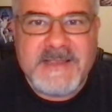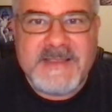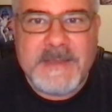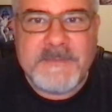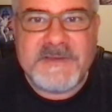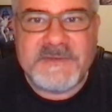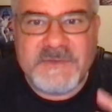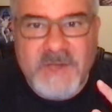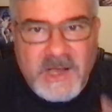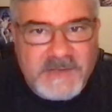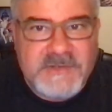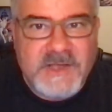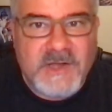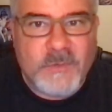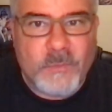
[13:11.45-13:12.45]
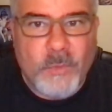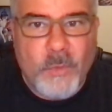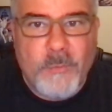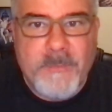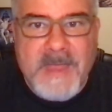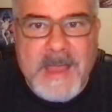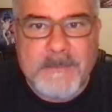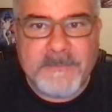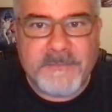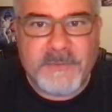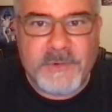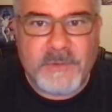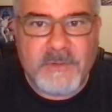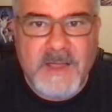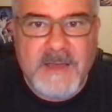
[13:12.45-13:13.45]
That means God's got a roadmap for
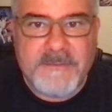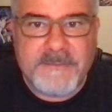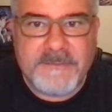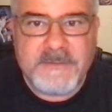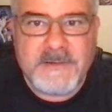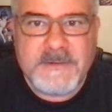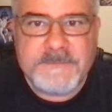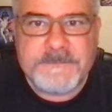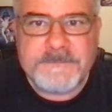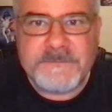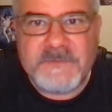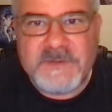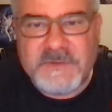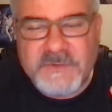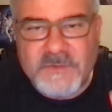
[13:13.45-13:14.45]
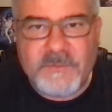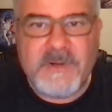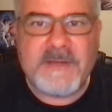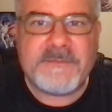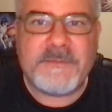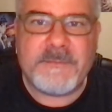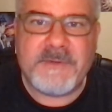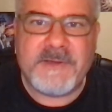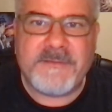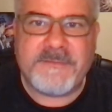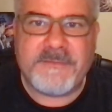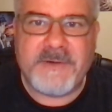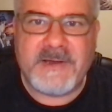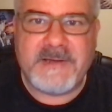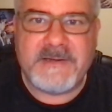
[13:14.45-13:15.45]
your life. You don't have to be
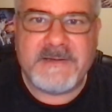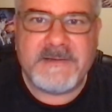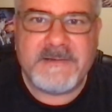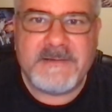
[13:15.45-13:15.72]
afraid.